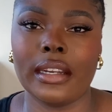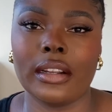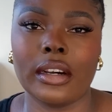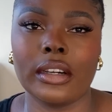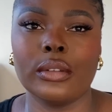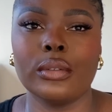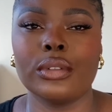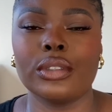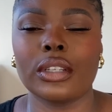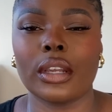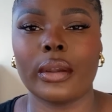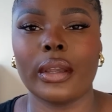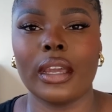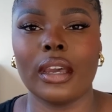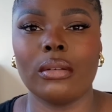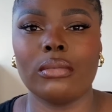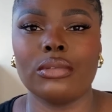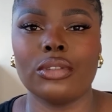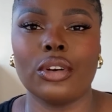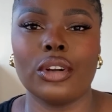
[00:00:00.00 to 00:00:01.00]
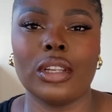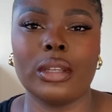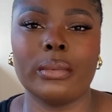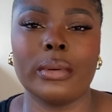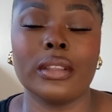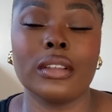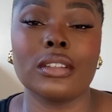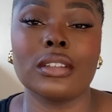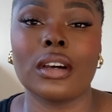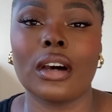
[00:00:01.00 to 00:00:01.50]
I also helped Holly
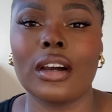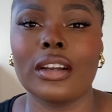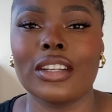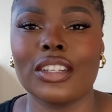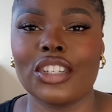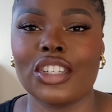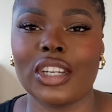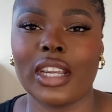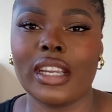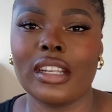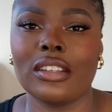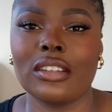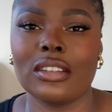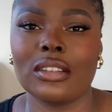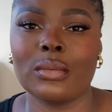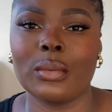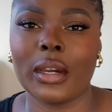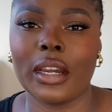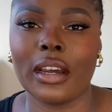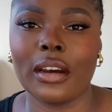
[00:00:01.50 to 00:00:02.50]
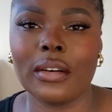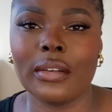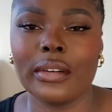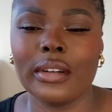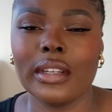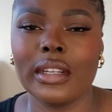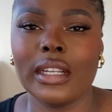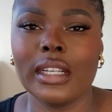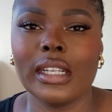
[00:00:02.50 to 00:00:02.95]
with the darker shades as well.